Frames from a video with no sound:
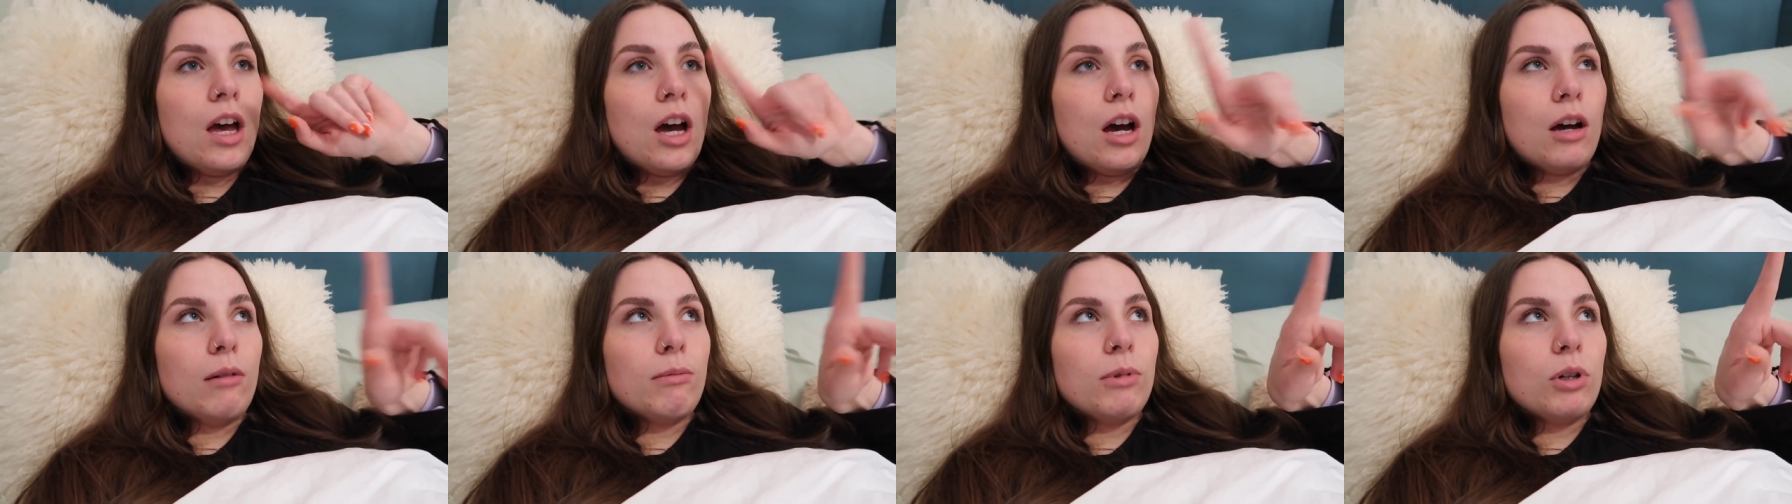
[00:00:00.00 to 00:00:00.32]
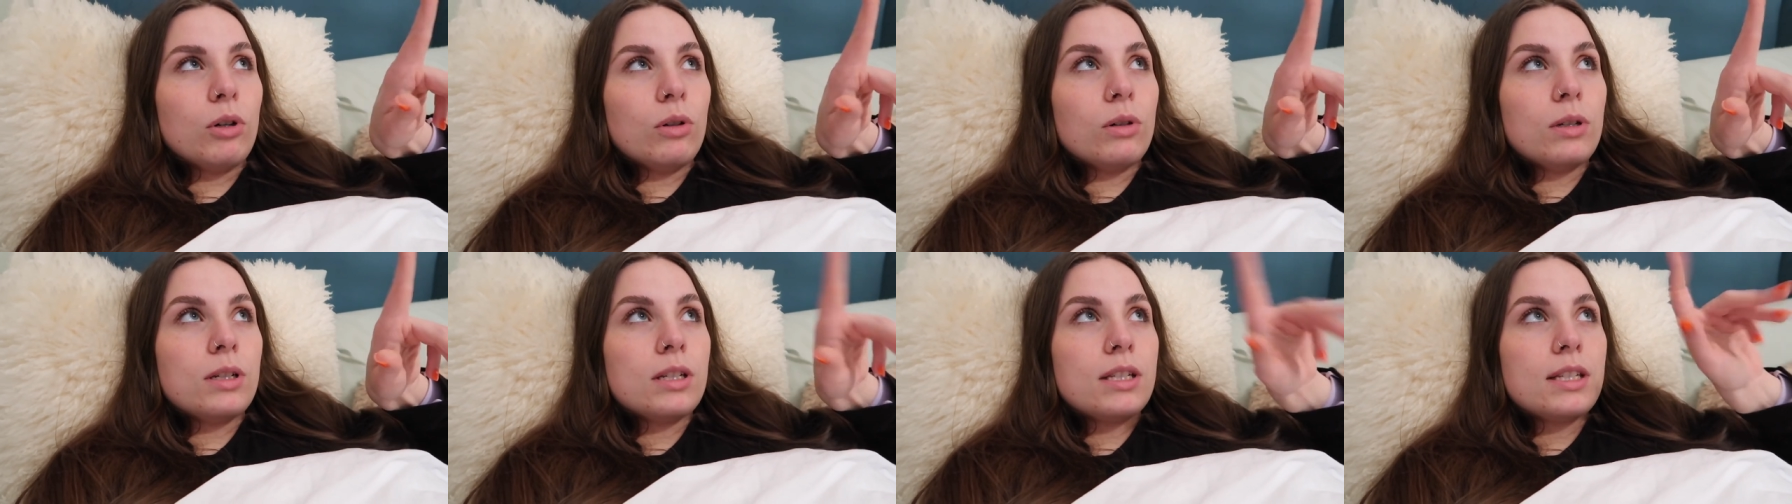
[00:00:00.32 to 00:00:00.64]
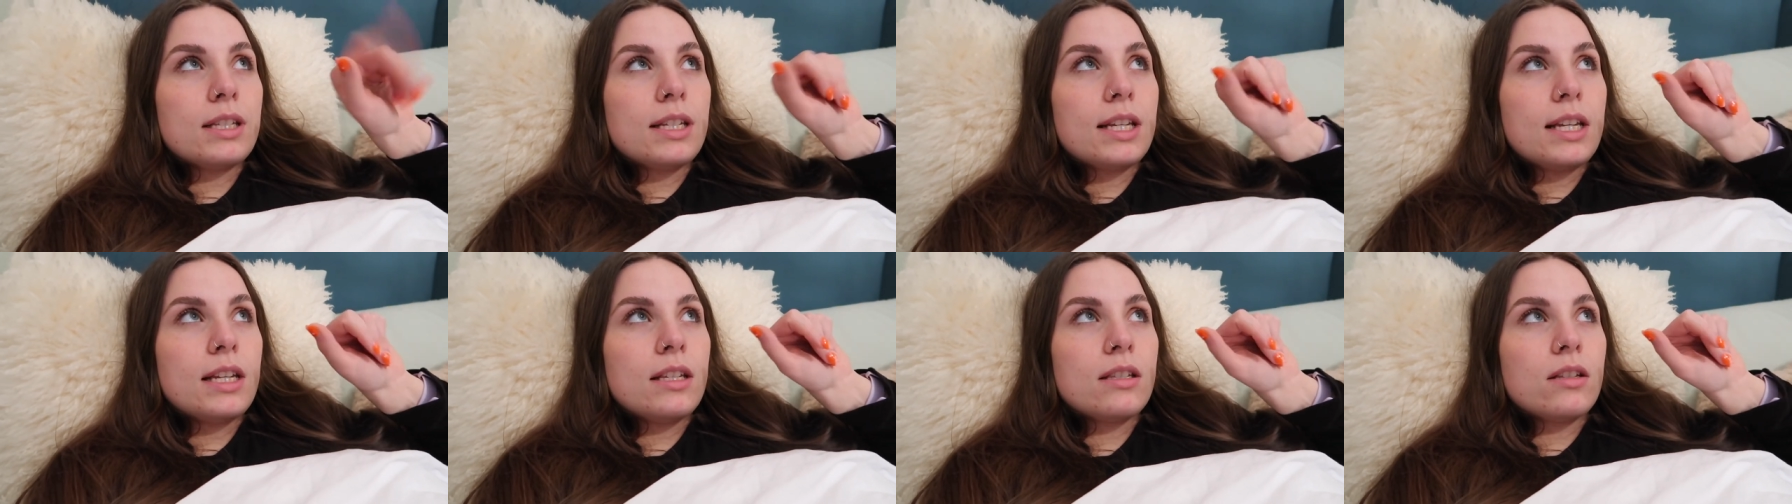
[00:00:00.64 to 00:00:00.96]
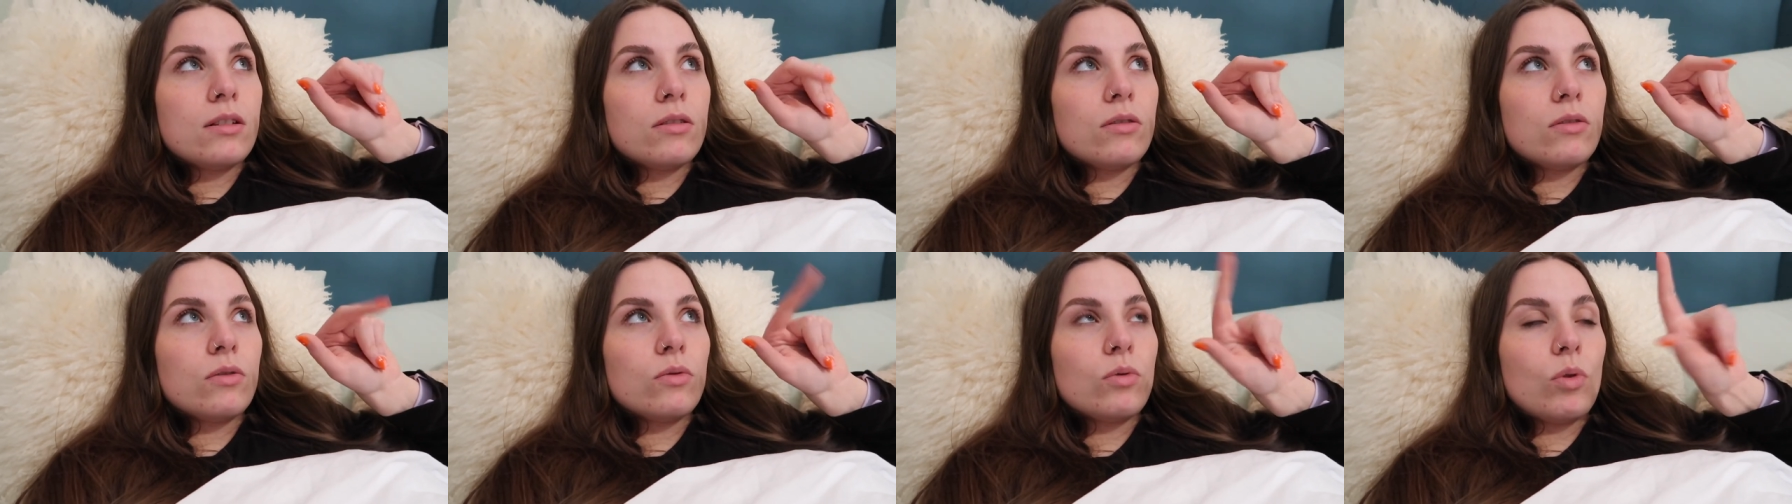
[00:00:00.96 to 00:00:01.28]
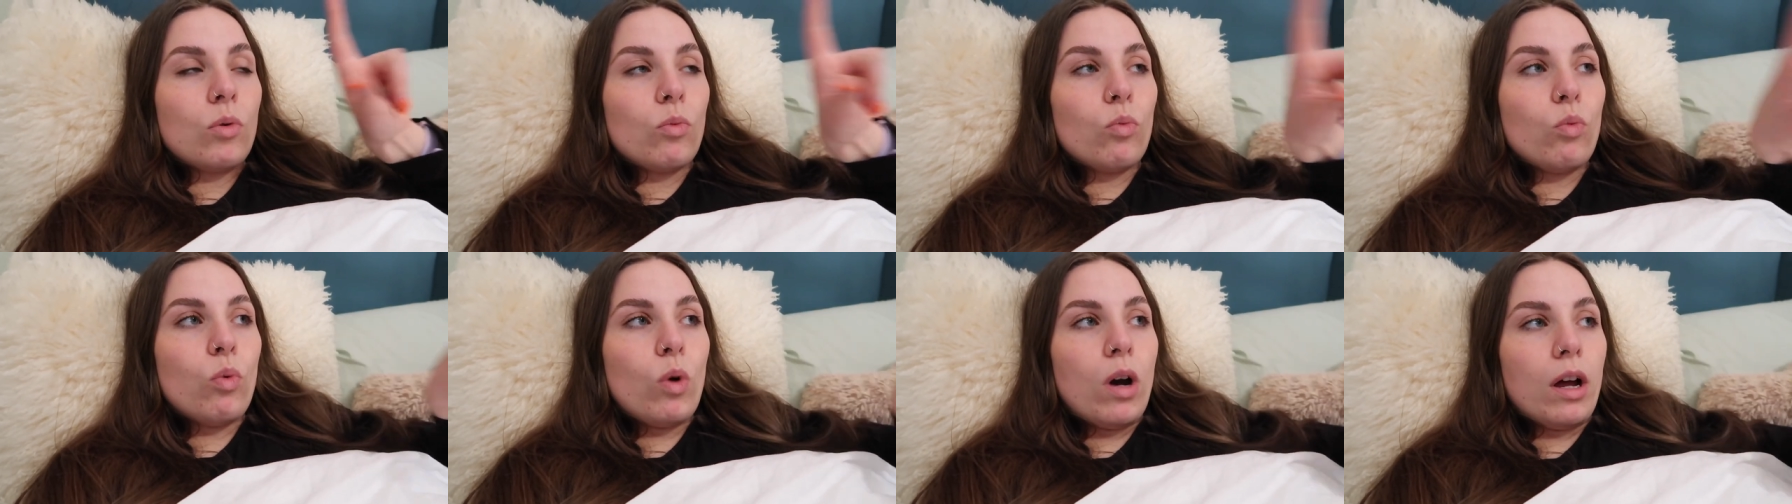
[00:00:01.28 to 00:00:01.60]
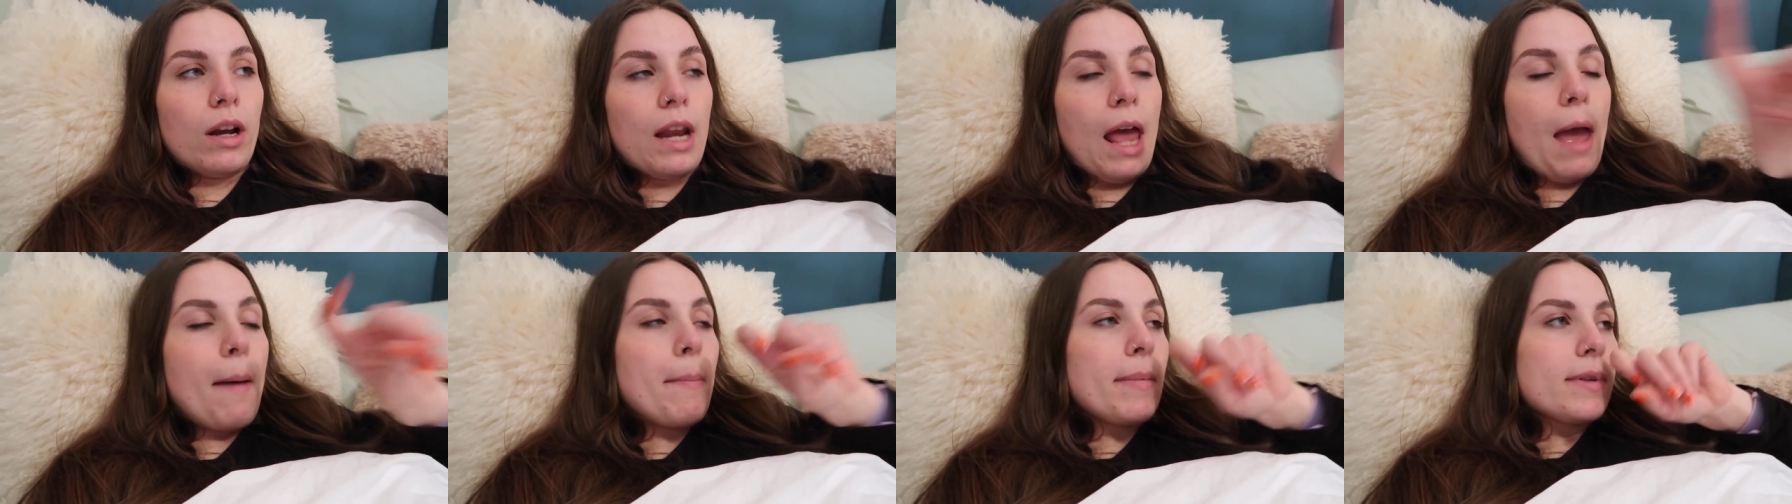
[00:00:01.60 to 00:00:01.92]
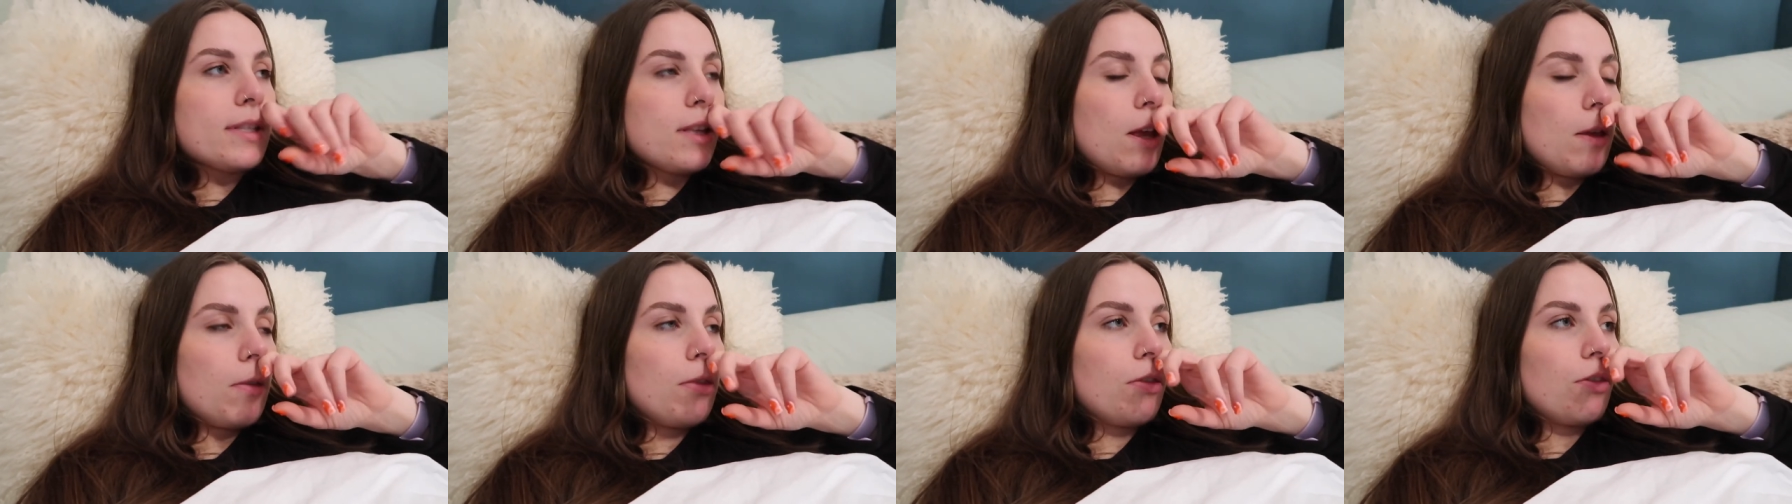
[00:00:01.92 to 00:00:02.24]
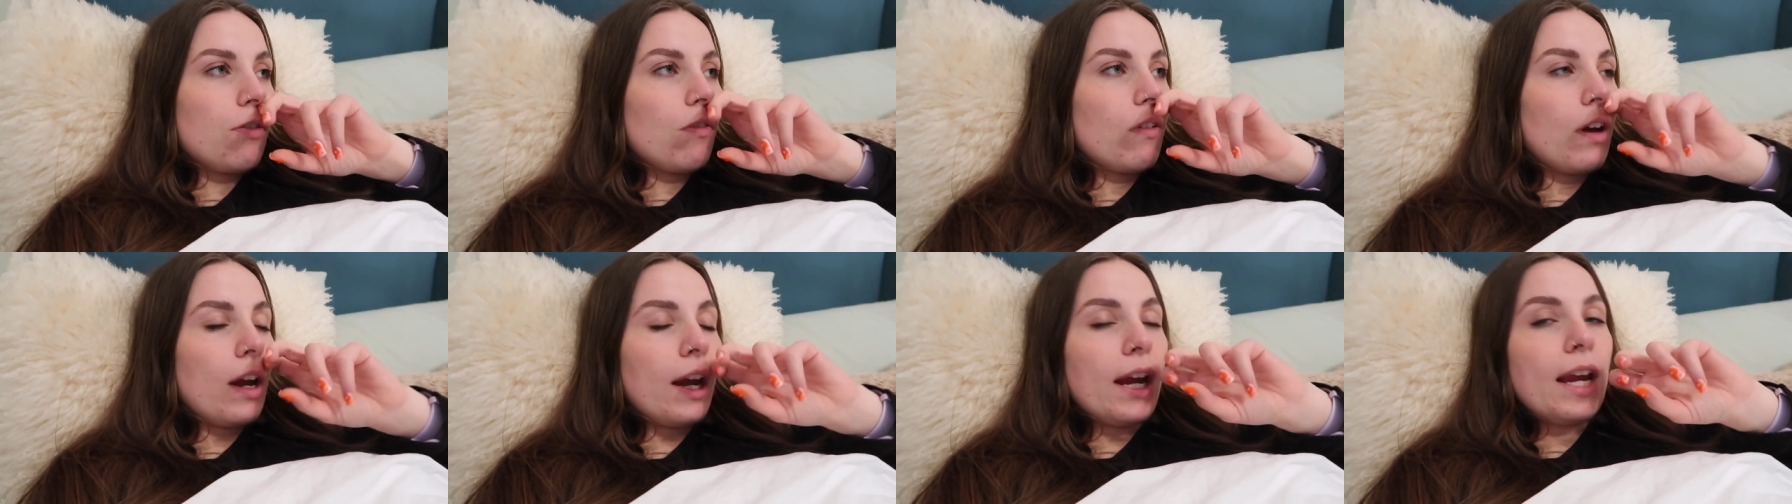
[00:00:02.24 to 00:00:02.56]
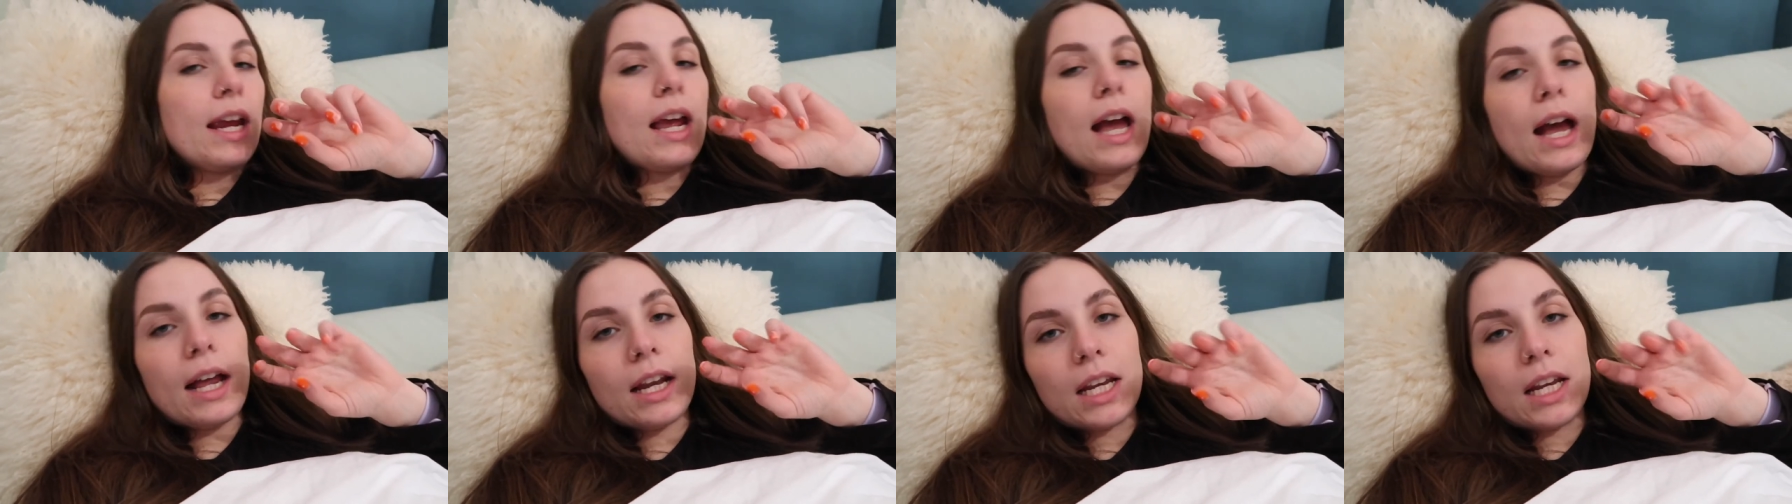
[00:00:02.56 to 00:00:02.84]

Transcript: I'm on season 1, episode 3,